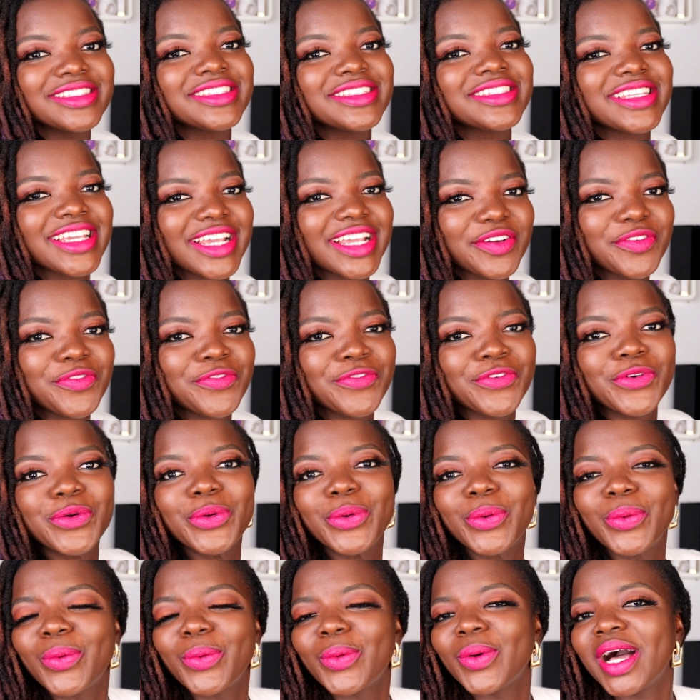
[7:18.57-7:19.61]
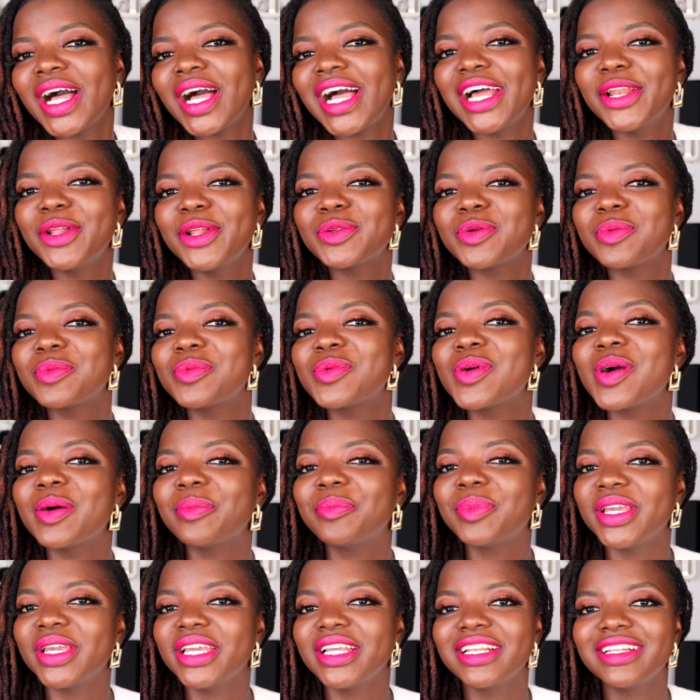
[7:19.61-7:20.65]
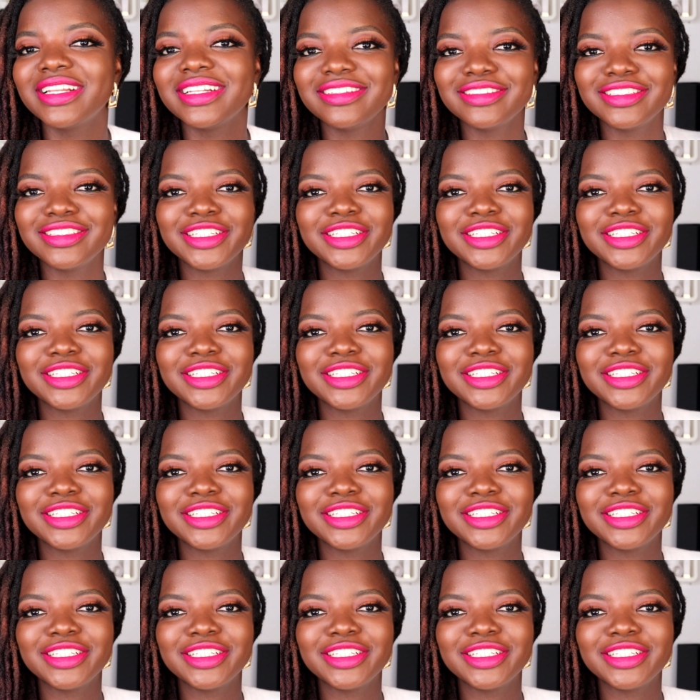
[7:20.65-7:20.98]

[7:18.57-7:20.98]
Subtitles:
take a full. I don't know who are paying